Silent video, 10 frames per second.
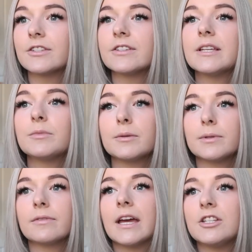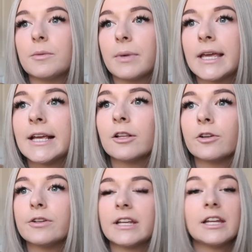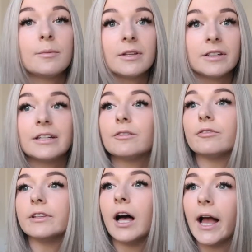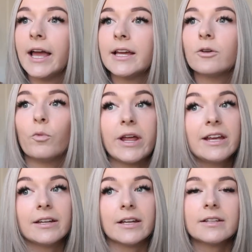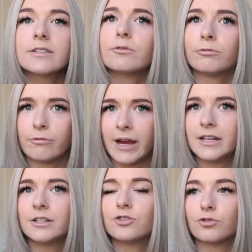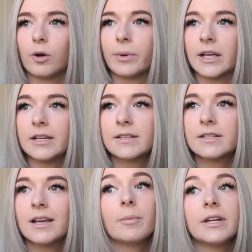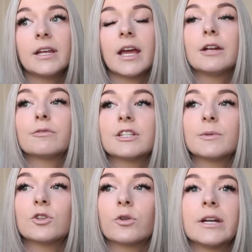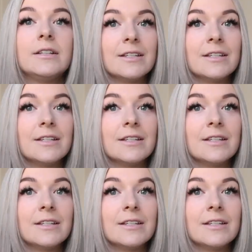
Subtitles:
So symptoms of HMP include inability to fly, weakness, red droppings, vomiting, and respiratory